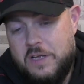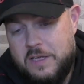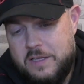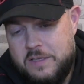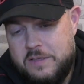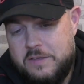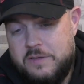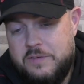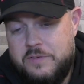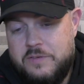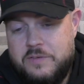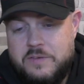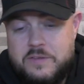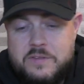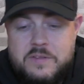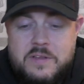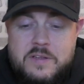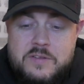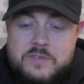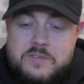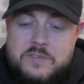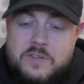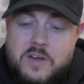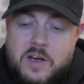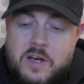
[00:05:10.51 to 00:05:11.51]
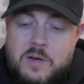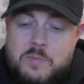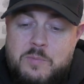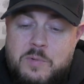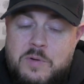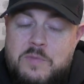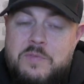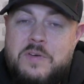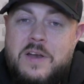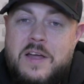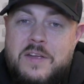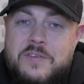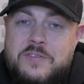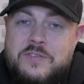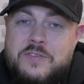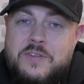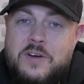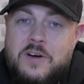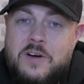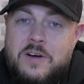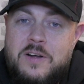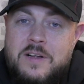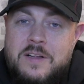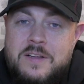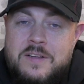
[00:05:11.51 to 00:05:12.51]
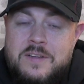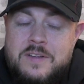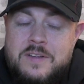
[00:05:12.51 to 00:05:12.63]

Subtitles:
and this time with Leicester,